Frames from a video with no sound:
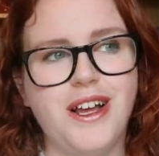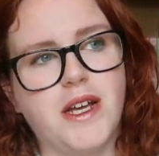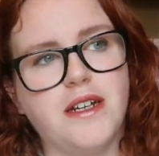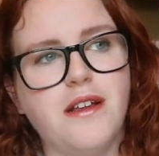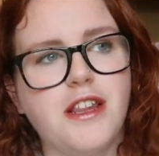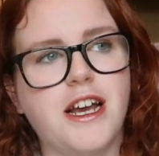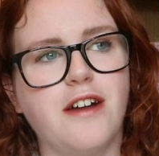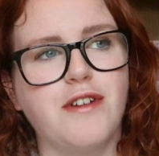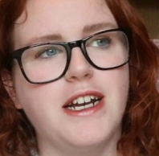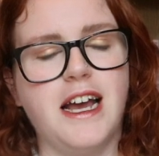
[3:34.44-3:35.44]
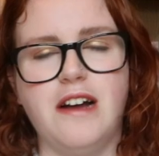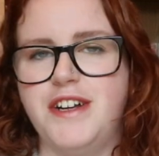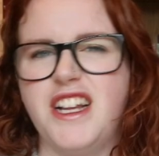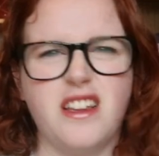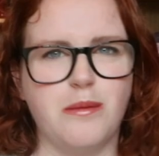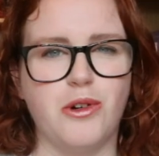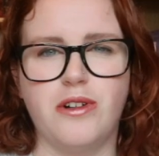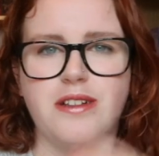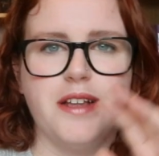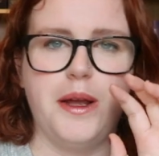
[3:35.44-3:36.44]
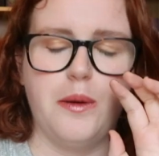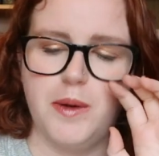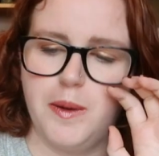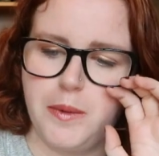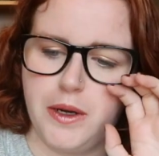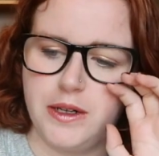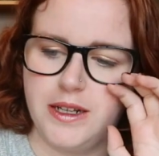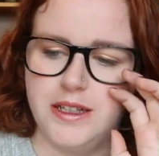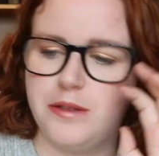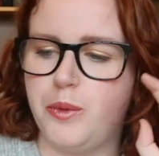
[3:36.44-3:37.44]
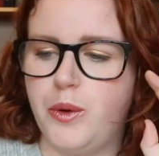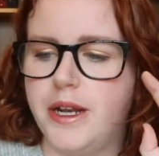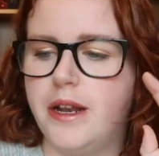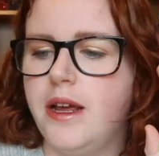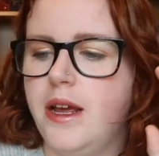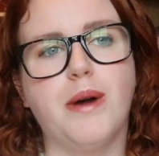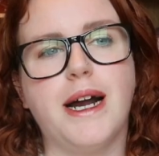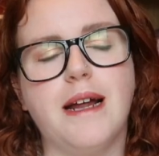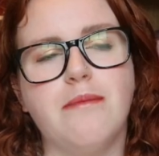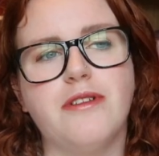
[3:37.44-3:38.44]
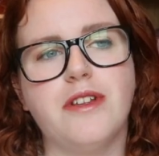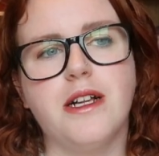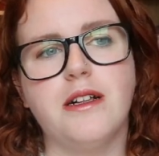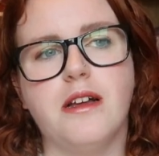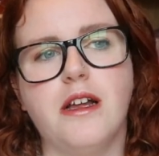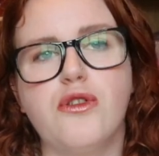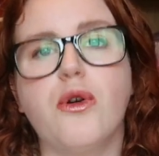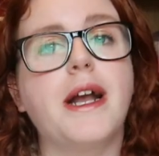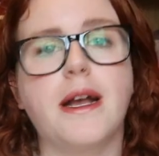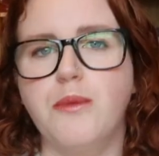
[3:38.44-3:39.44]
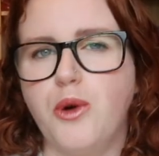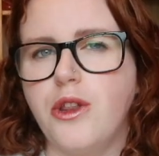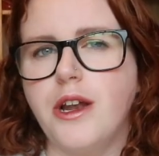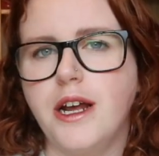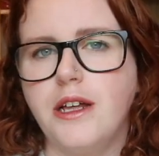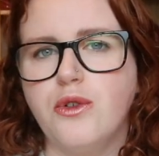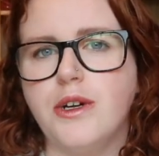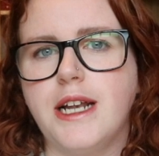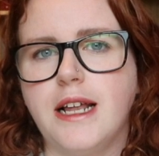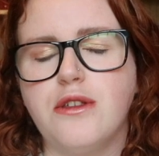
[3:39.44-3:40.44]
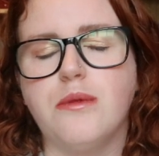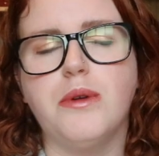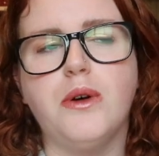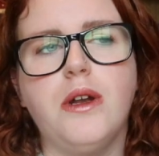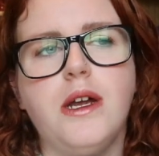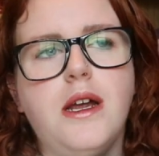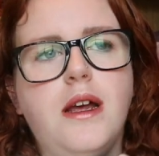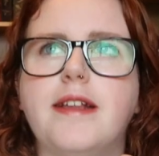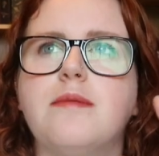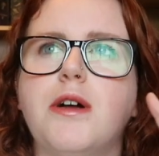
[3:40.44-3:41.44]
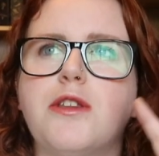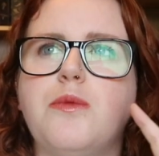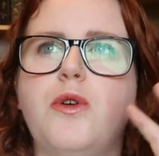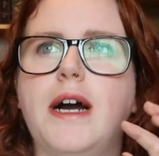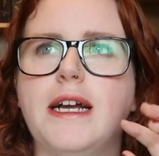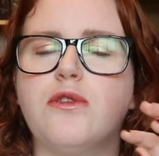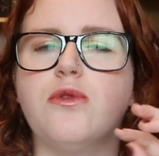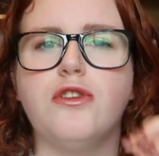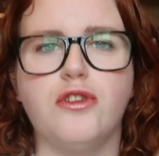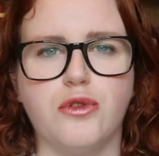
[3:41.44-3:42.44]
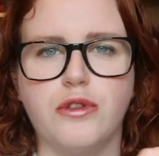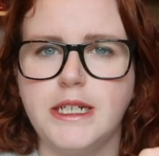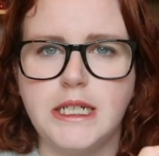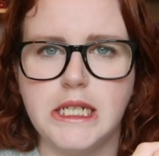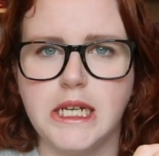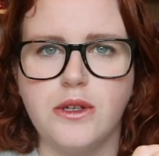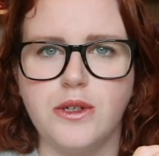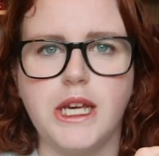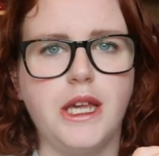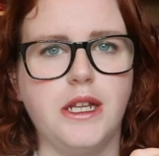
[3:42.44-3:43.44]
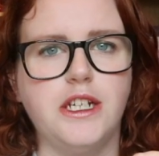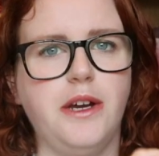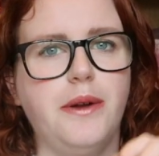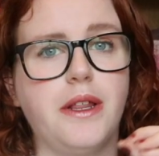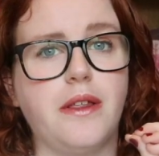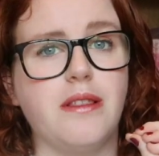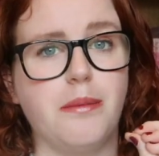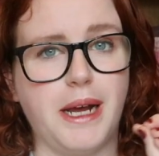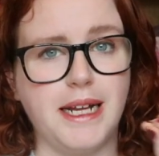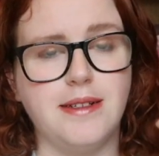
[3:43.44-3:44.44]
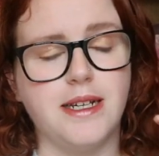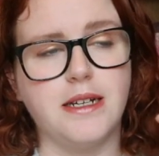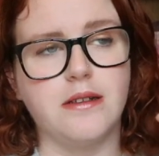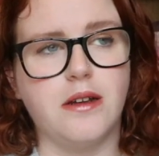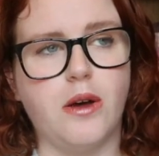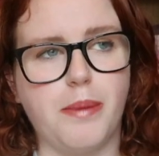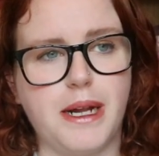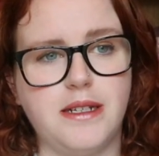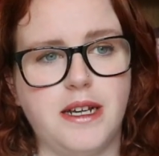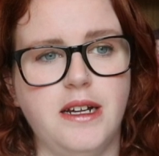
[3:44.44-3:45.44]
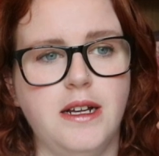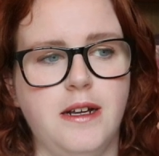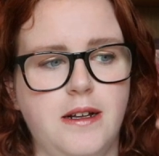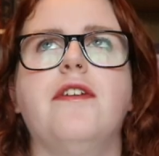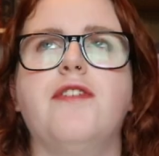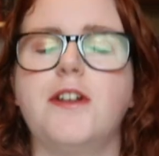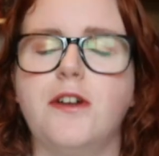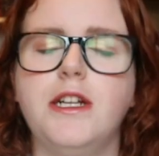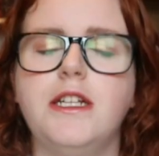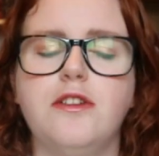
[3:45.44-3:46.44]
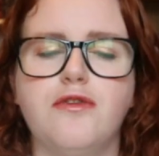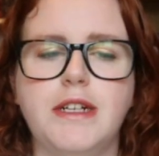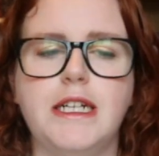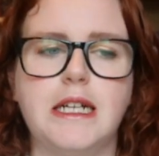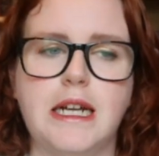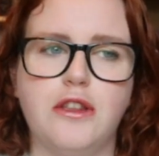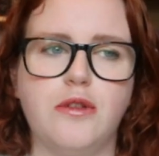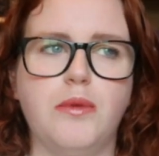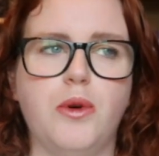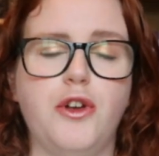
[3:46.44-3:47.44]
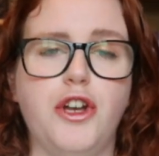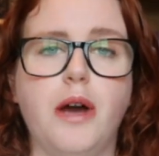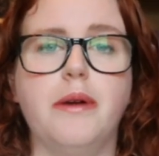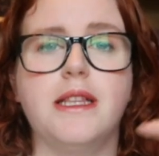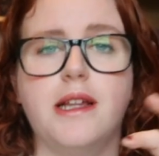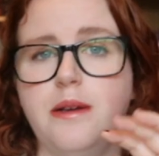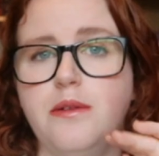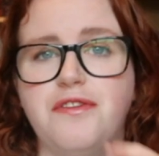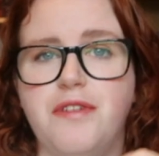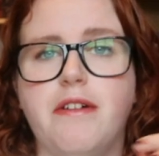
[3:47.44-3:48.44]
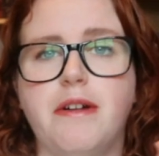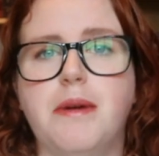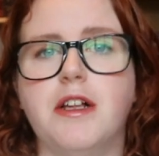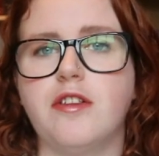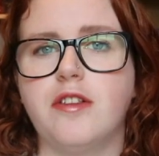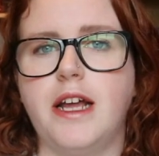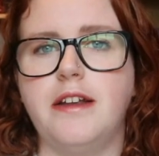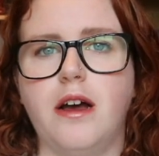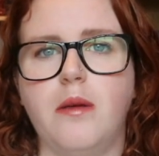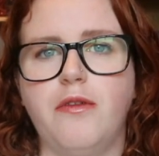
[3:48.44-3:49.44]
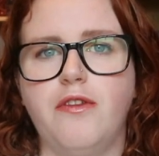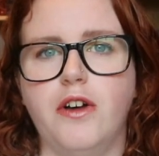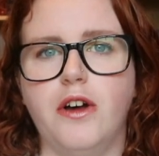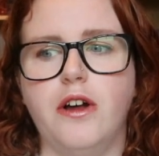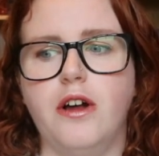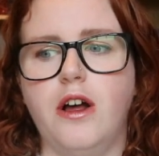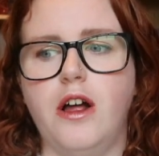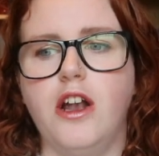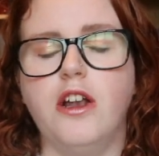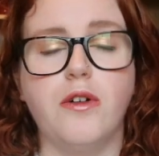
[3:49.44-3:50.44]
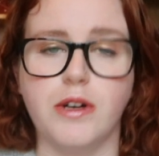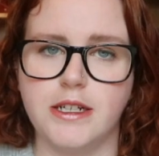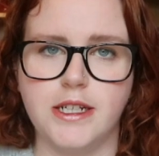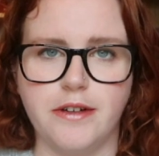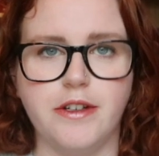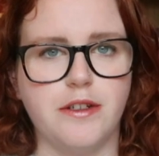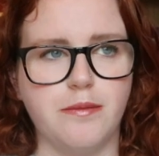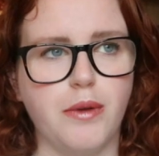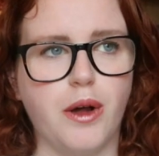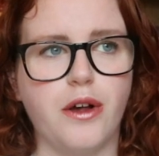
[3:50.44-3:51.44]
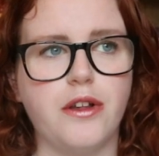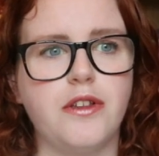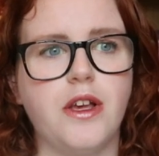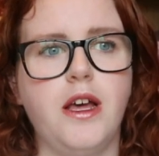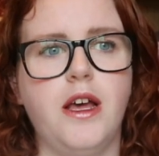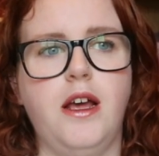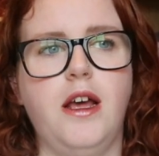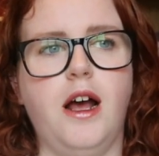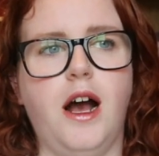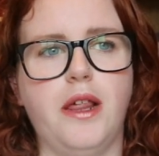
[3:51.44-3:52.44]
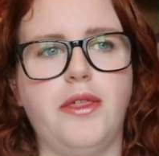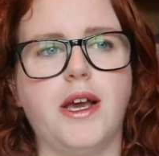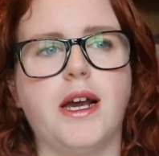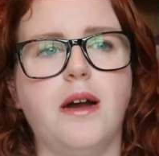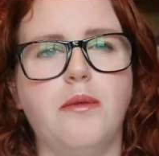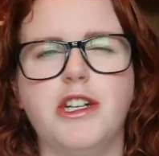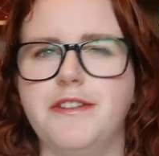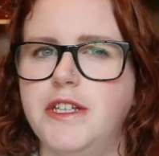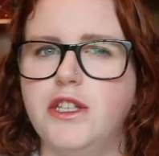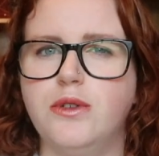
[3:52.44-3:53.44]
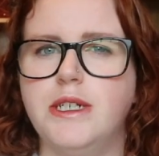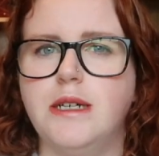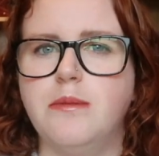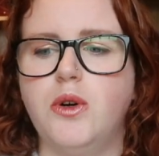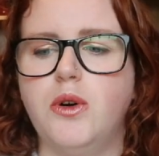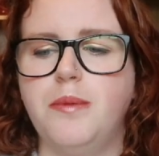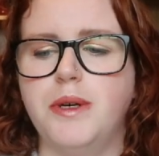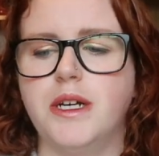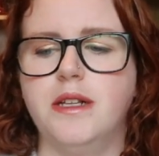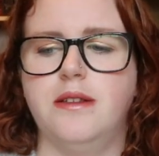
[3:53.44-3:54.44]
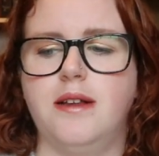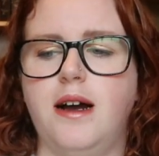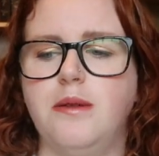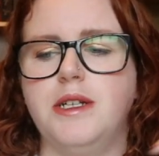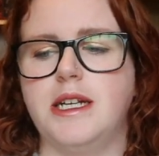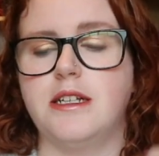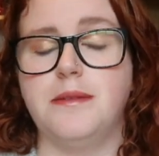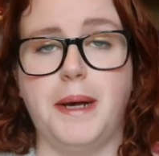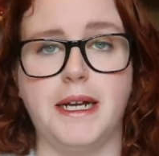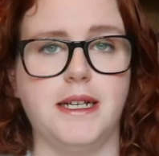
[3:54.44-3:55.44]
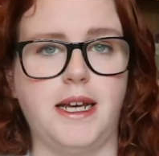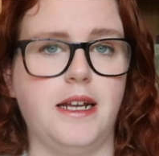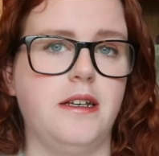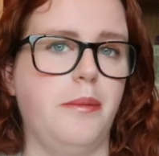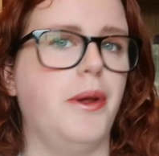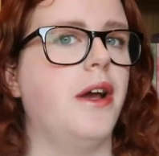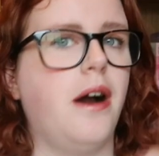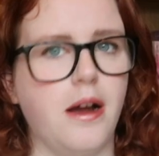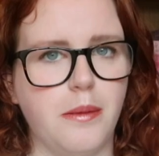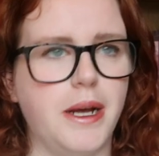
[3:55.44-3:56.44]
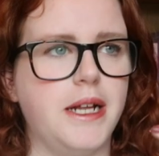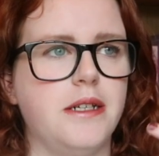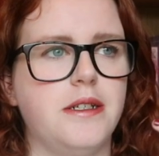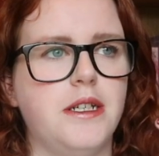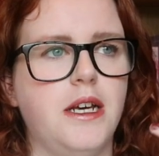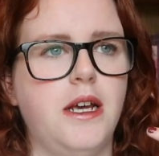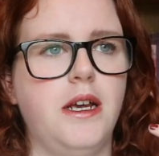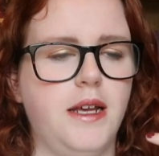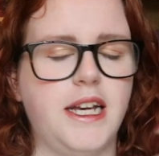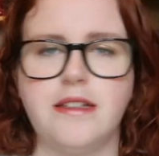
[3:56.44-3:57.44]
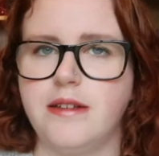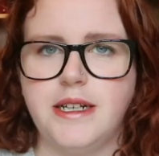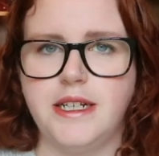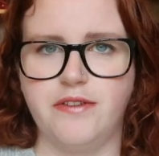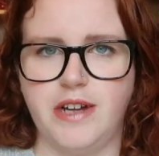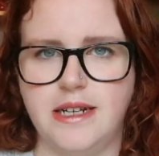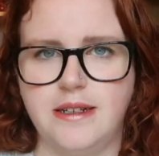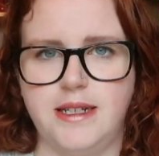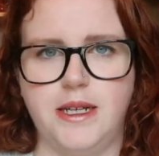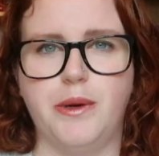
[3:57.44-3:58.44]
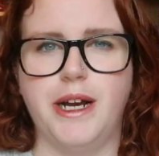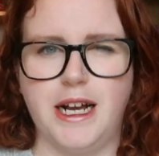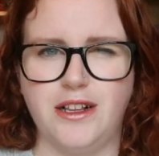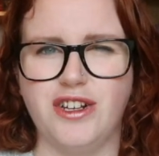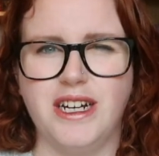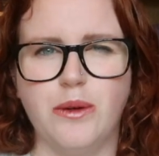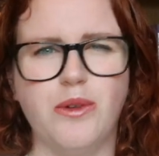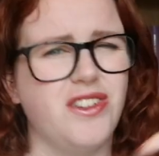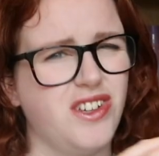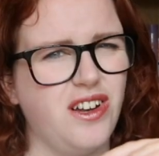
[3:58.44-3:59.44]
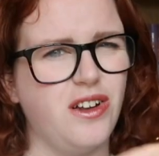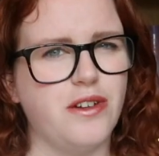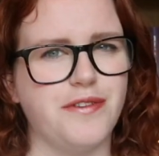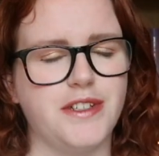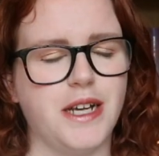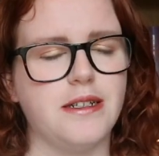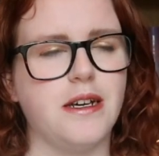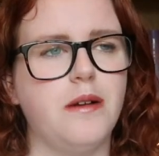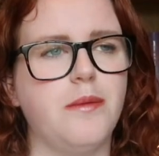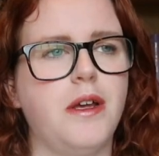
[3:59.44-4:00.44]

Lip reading: I don't think I really have anything more to say on Blood Marked at this point, but I am still enjoying it more than I enjoyed Legendborn. There's much more actual story to sink your teeth into, and I think the pacing is a lot better. If I'd gone into reading Legendborn knowing that it was very much set up for a longer series of books, I think I would have enjoyed it more, because I was expecting it to be high-paced, exciting fantasy when actually it was a lot of setup.